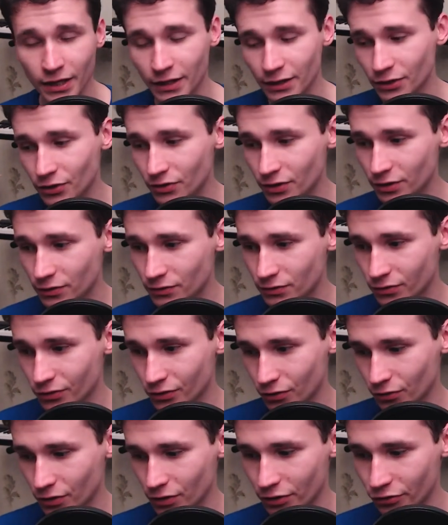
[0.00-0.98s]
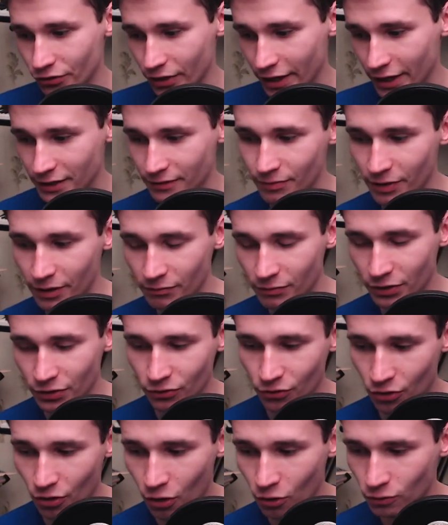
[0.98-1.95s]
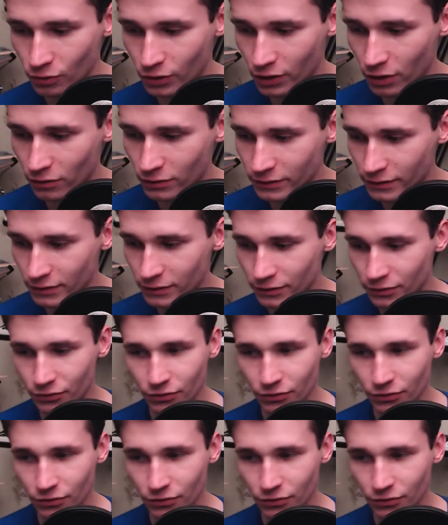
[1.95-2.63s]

You need to create maybe your own content.